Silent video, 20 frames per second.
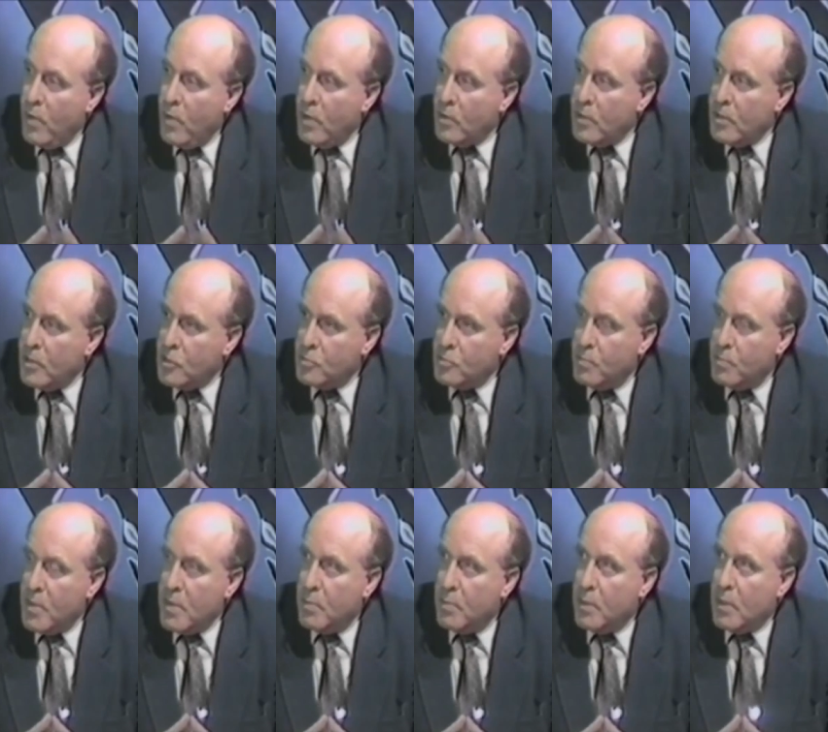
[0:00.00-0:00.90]
were these
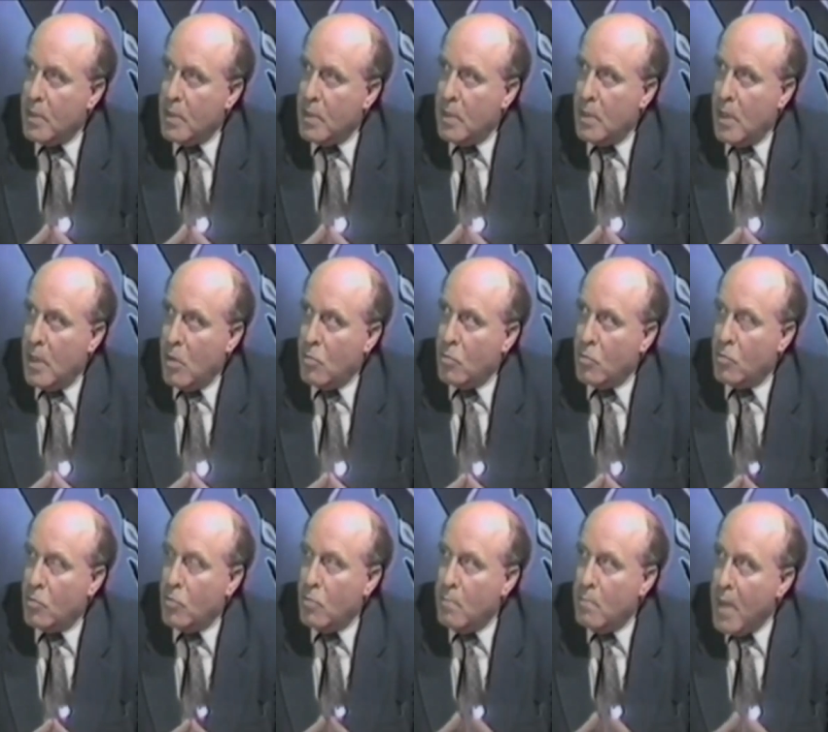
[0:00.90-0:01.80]
people
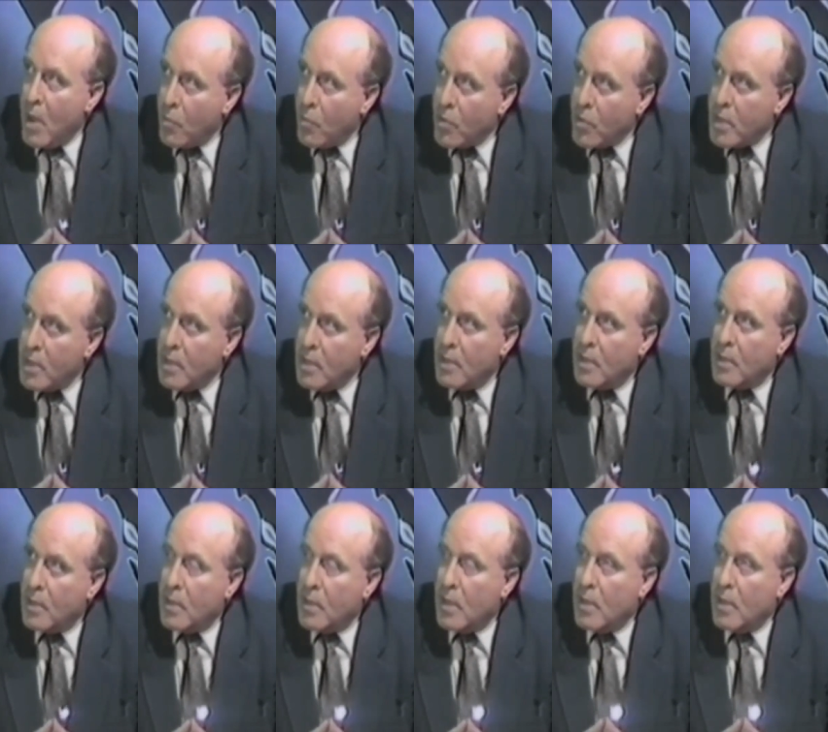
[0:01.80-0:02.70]
allowed to marry
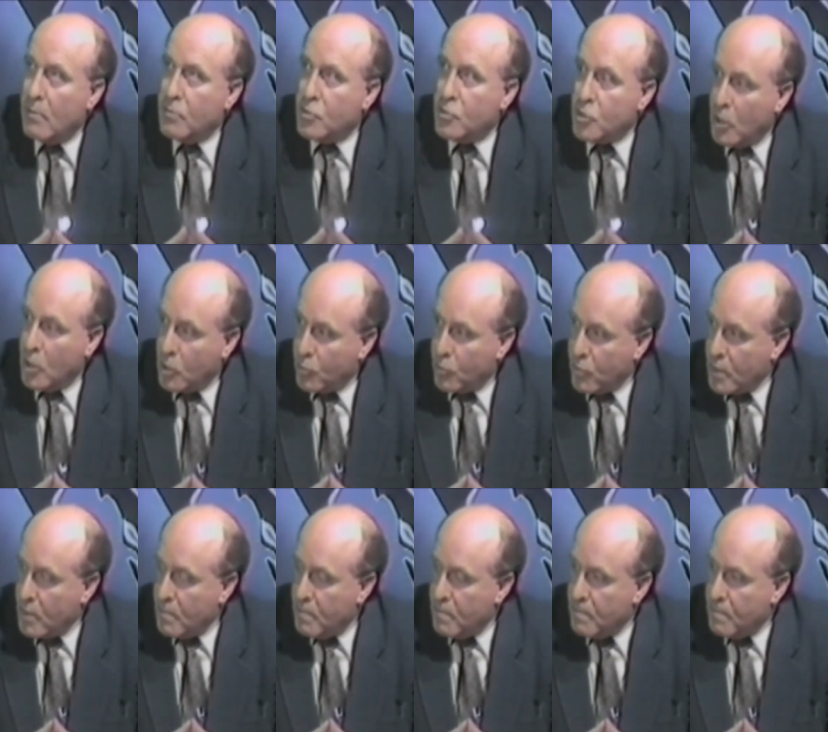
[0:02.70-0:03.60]
and have
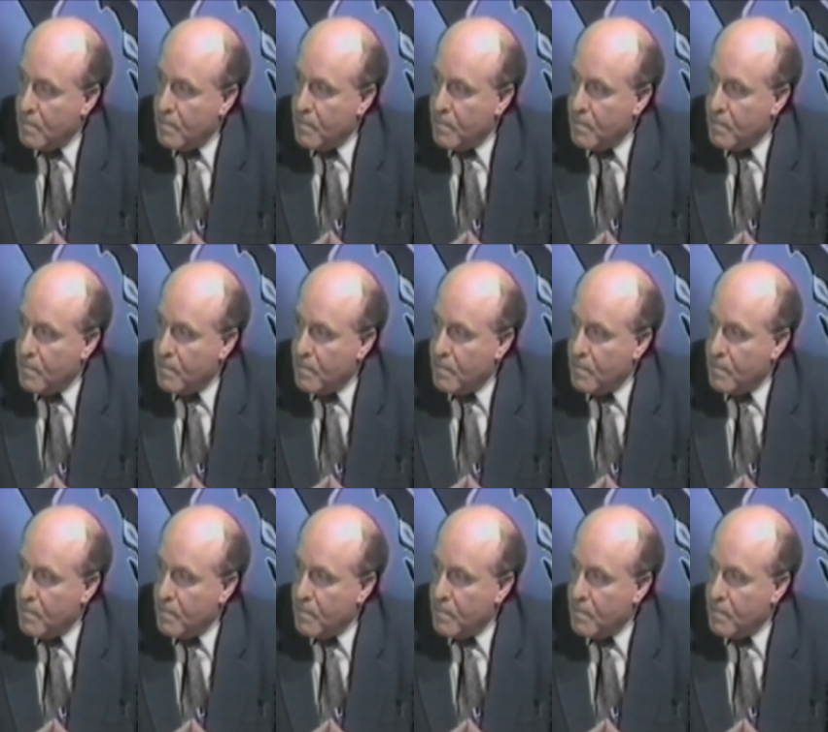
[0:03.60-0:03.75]
children?